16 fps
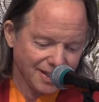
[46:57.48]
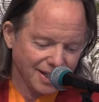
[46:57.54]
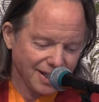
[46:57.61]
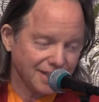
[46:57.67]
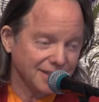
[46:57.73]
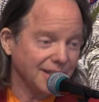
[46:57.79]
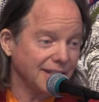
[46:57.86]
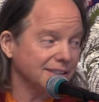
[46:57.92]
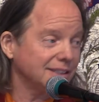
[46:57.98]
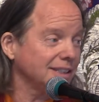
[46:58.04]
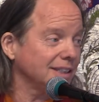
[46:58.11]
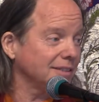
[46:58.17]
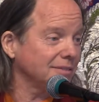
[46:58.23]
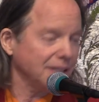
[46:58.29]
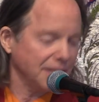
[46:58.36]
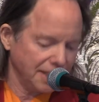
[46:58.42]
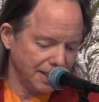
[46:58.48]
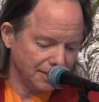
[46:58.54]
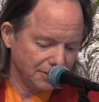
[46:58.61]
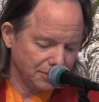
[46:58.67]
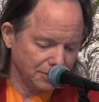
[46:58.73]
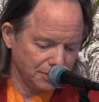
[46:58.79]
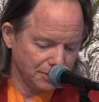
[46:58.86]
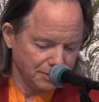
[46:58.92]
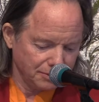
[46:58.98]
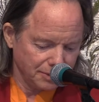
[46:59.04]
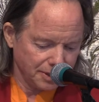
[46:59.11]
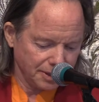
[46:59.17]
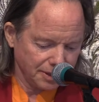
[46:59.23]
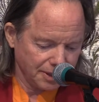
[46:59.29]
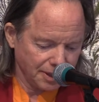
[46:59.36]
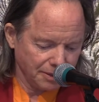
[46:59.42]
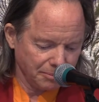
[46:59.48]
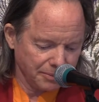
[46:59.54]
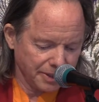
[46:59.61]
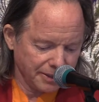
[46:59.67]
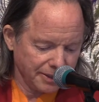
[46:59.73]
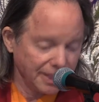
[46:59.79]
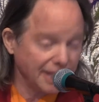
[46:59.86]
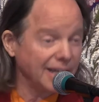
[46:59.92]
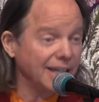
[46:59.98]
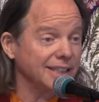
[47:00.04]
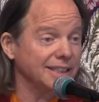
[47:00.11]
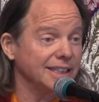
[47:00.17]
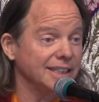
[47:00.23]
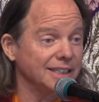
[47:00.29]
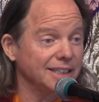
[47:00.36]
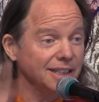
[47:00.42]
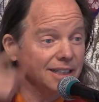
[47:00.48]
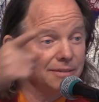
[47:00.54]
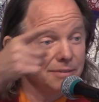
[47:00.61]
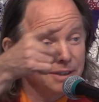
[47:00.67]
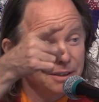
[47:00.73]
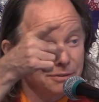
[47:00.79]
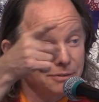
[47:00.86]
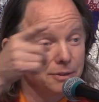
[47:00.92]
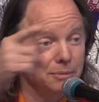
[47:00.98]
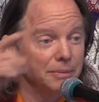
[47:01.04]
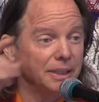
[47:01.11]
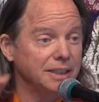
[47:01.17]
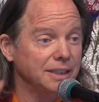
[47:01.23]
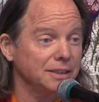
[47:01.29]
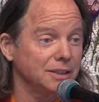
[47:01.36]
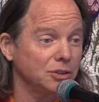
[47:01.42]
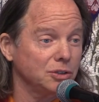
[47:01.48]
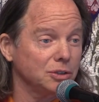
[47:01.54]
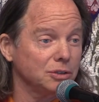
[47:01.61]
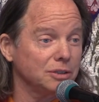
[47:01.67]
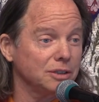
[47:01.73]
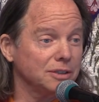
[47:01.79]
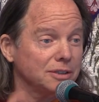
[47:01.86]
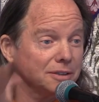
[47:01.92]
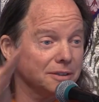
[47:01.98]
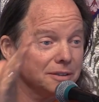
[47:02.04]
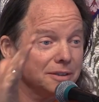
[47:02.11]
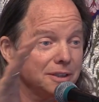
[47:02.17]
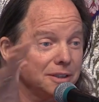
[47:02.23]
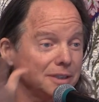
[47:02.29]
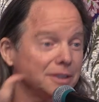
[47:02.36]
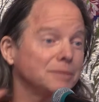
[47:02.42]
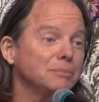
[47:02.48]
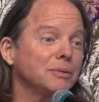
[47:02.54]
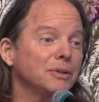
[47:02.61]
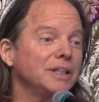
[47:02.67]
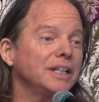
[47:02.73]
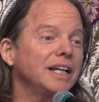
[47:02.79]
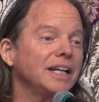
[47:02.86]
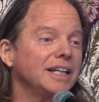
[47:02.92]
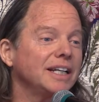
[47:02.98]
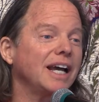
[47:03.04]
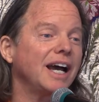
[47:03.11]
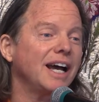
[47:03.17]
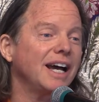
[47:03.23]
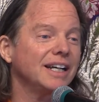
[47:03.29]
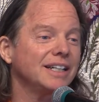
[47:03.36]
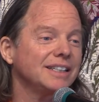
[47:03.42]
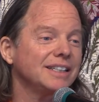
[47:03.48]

I'd like to give a hand to Uwilda, Mary Ann, and David for making the juices early this morning.